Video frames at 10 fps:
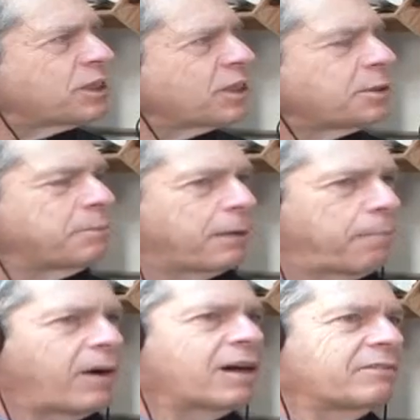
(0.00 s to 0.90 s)
is a big
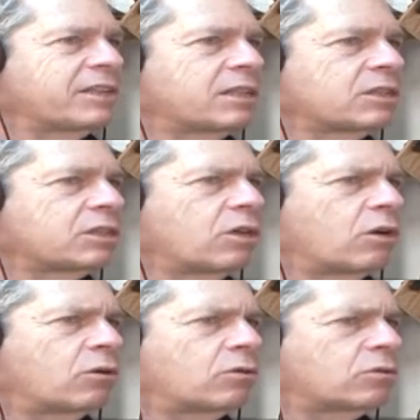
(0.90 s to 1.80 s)
part of it. Right.
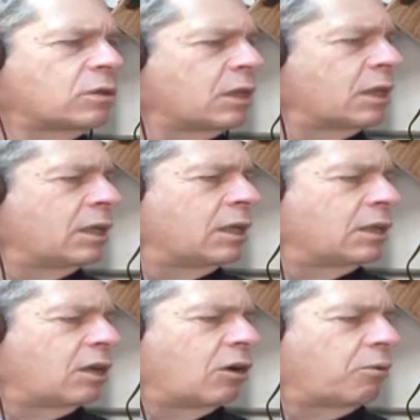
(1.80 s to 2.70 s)
So,
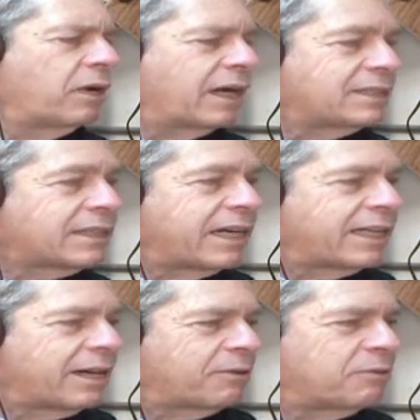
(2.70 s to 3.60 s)
when I say
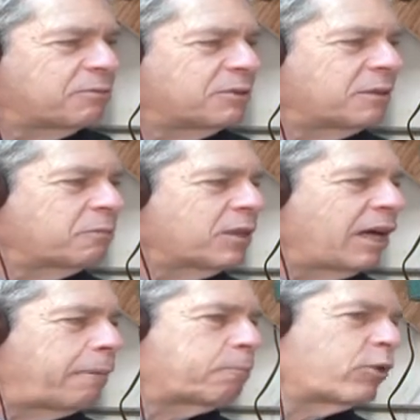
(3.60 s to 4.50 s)
that we're
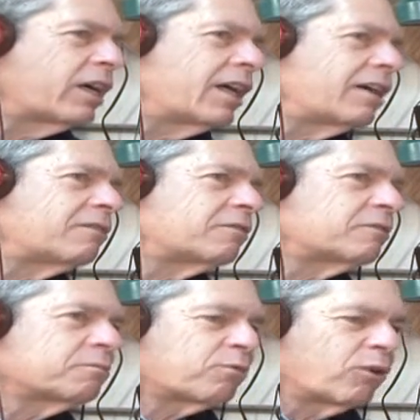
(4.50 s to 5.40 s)
not
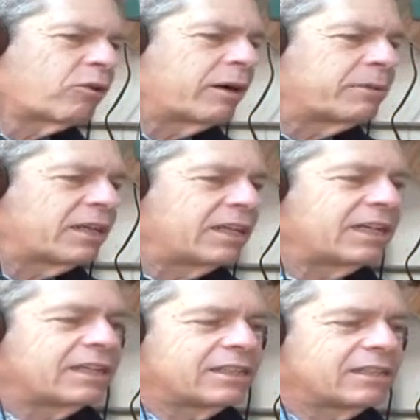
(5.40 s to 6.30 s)
bringing programming
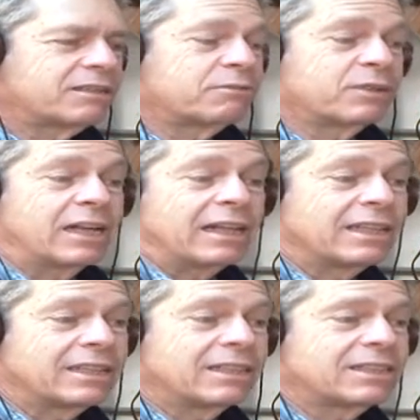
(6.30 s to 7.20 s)
in, the
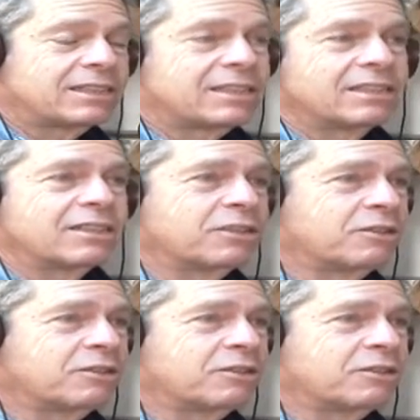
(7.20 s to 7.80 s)
reality is that the